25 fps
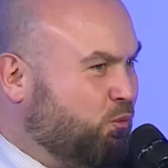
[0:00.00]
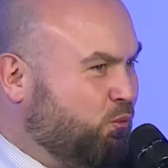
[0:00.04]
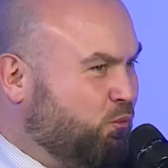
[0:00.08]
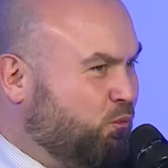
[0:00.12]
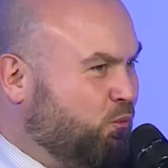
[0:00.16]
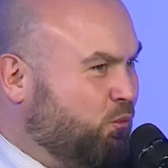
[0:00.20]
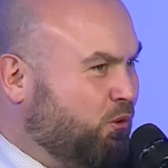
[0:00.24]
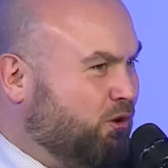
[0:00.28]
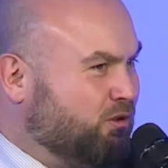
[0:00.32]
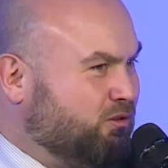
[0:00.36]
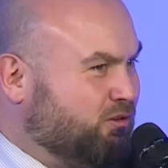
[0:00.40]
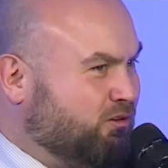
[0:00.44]

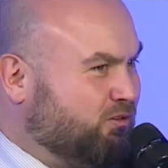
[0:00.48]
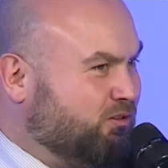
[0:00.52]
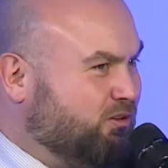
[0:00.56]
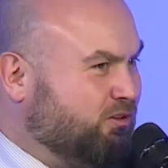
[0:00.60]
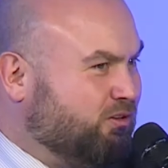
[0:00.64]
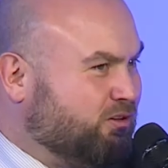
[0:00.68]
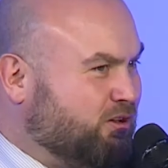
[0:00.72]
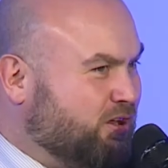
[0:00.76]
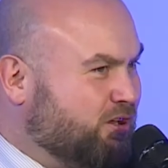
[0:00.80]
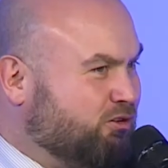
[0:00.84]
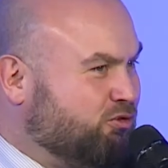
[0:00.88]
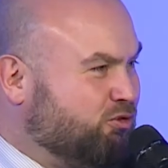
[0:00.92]
What does
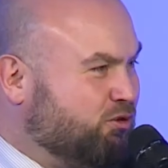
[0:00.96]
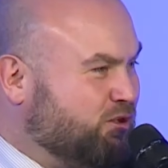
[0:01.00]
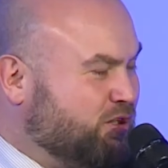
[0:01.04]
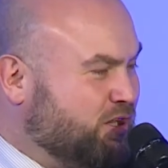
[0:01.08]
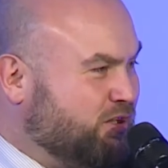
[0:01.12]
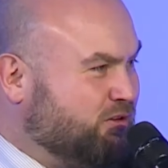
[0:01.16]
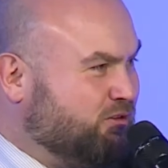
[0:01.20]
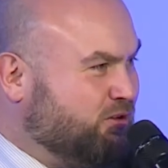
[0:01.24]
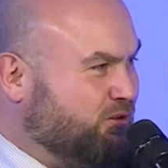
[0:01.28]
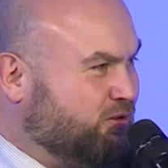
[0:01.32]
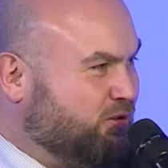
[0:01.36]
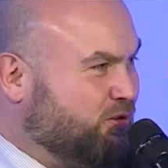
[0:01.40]
this country
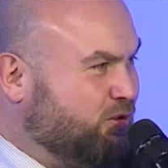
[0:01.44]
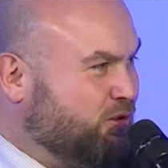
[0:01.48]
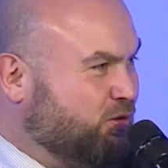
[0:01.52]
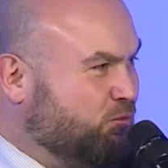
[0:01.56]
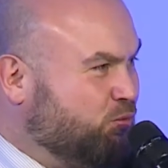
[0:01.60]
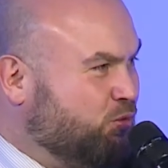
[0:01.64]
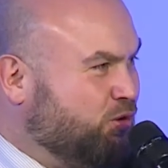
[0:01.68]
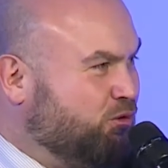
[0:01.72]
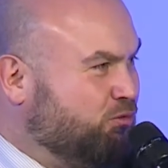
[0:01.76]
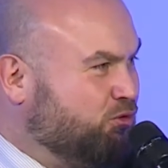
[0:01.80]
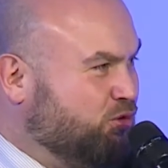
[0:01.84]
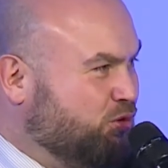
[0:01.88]
need to do?
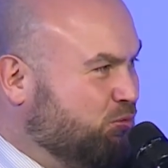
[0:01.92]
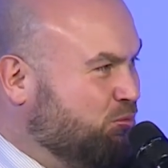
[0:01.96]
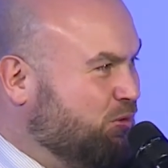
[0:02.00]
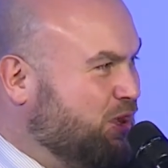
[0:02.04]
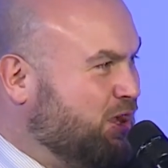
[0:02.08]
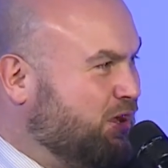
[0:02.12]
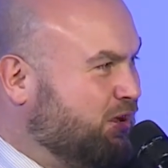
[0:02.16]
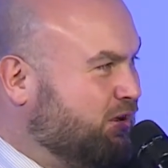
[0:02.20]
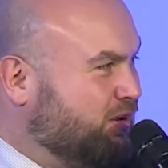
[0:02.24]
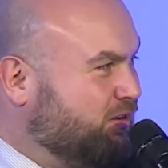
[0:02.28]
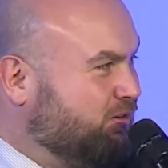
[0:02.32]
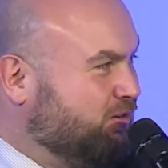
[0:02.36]
What new
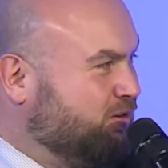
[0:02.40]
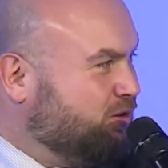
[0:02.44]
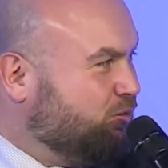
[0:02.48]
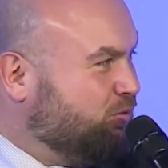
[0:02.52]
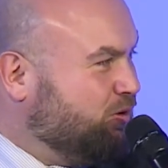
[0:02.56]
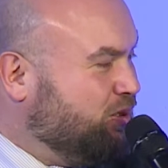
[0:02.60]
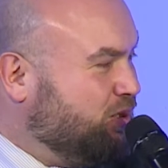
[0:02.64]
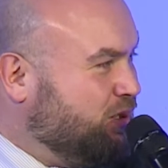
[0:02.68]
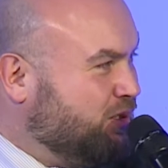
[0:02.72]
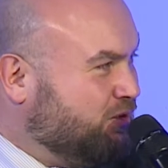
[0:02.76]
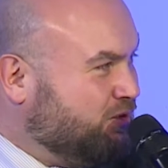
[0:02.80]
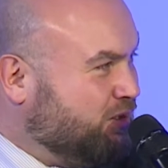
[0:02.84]
markets do
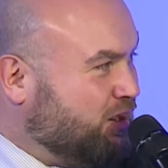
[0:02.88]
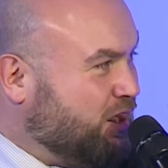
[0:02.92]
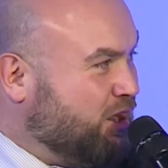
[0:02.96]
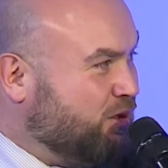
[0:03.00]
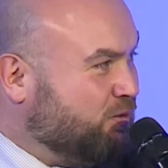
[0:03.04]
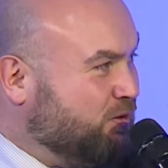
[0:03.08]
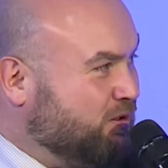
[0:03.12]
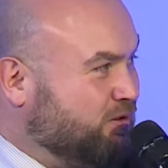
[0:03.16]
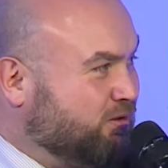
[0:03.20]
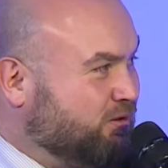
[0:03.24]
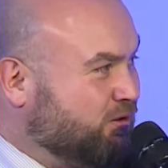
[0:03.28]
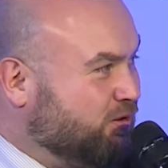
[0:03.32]
we need to
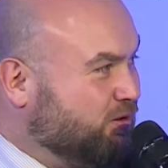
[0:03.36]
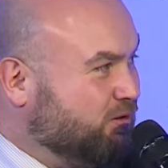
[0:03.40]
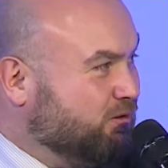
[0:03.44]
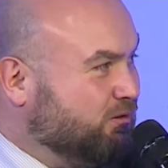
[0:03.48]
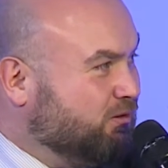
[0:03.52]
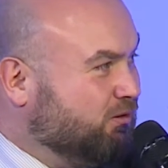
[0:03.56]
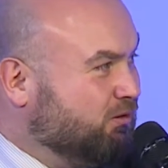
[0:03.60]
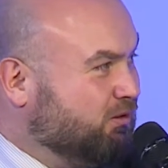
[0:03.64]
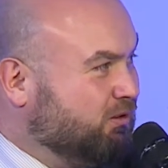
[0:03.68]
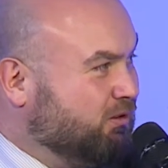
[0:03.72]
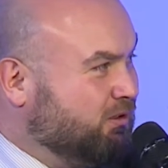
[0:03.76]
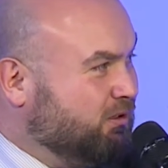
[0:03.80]
go into?
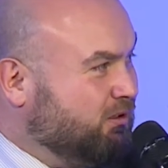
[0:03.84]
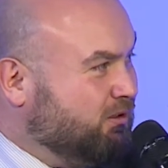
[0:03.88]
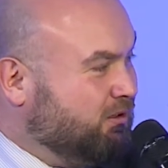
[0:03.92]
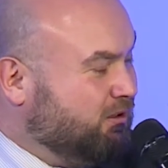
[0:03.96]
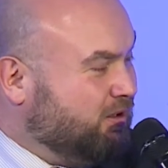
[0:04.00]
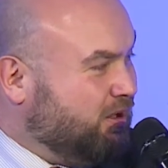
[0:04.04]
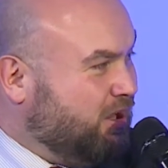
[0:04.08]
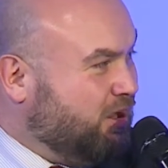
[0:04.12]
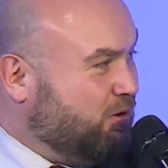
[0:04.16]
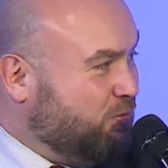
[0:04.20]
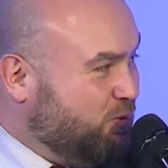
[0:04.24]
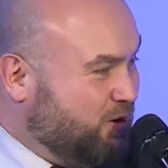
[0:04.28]

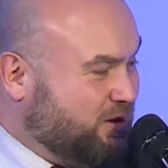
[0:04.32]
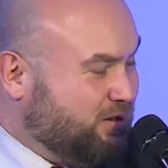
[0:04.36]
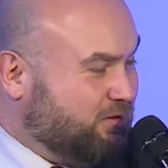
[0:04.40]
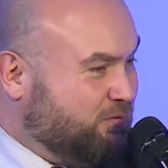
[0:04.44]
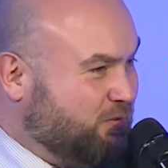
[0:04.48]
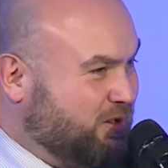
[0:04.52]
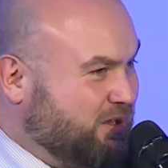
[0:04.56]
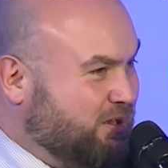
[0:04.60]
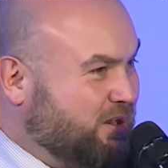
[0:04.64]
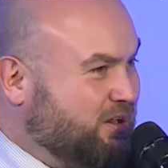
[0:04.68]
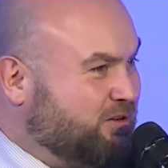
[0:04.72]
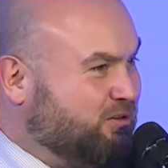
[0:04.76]
Uh, we,
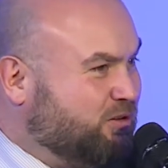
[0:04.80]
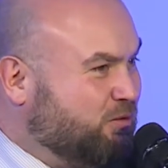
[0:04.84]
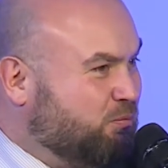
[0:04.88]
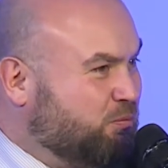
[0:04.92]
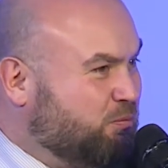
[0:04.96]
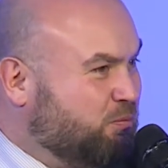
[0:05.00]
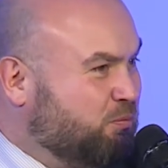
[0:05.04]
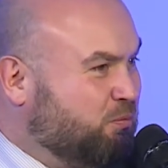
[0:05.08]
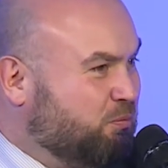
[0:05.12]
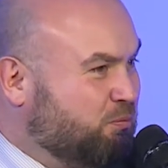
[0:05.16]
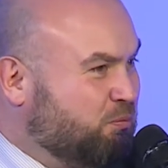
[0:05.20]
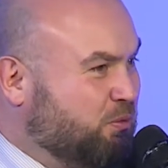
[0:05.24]
we need to
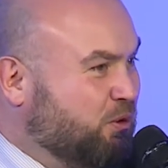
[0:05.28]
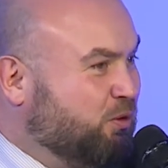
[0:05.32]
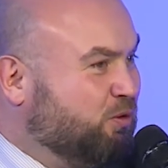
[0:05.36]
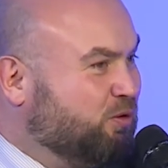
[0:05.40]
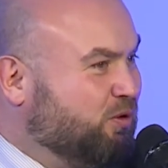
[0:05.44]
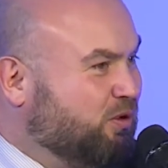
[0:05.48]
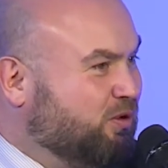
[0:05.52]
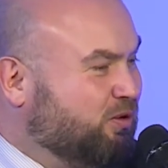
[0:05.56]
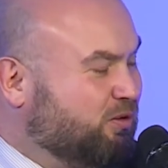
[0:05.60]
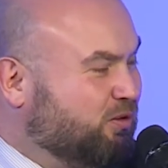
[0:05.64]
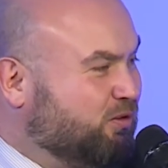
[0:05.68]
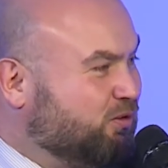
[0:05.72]
build
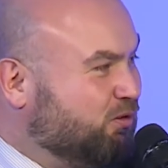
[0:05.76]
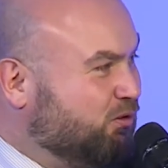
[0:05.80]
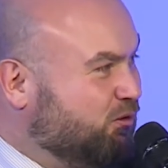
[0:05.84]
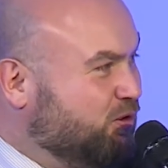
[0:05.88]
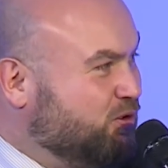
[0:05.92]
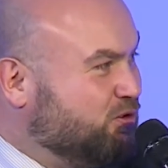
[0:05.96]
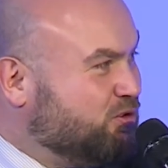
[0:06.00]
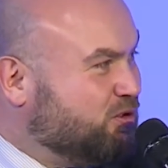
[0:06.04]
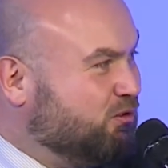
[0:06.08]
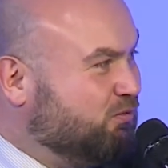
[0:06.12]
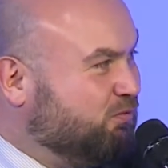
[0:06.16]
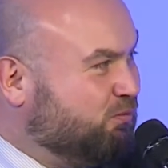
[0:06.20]
a, a
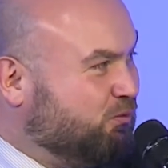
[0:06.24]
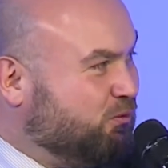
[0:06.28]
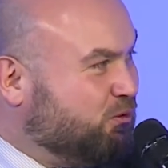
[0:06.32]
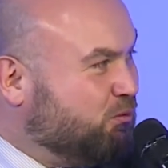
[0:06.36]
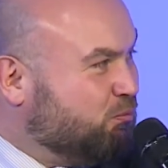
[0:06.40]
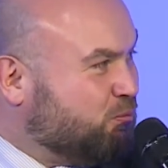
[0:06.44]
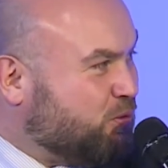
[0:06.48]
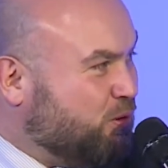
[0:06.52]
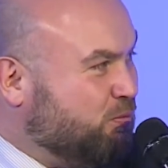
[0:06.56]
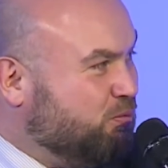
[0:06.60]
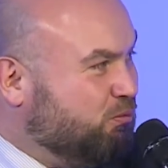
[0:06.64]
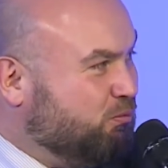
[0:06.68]
solution for the
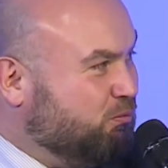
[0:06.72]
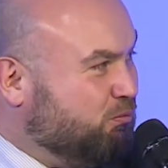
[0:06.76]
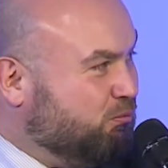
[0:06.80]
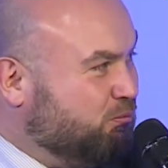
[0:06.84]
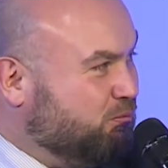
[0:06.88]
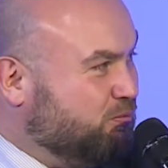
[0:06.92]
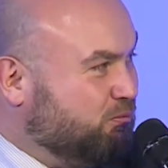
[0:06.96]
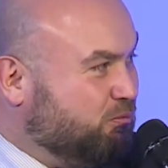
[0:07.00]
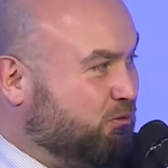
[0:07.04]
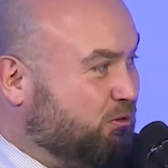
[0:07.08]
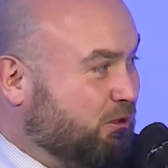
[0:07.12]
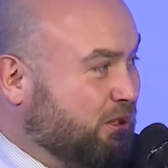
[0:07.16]
problem
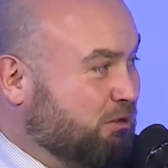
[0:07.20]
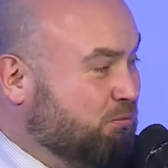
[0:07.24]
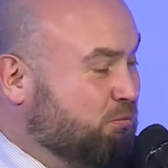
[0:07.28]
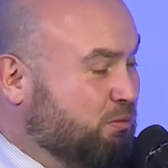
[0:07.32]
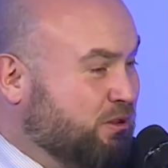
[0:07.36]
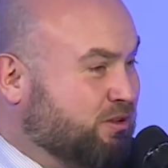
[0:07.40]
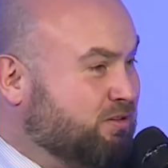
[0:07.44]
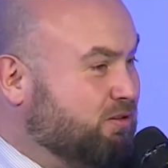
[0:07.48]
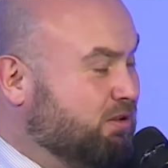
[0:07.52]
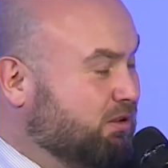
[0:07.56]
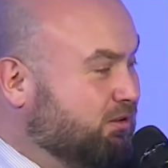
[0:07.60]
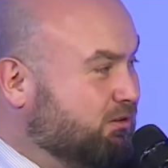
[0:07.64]
in
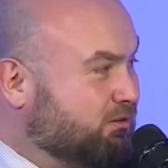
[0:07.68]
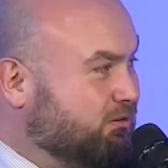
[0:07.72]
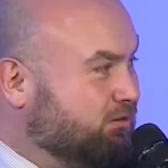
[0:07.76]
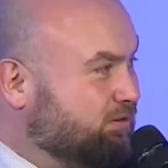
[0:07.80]
business.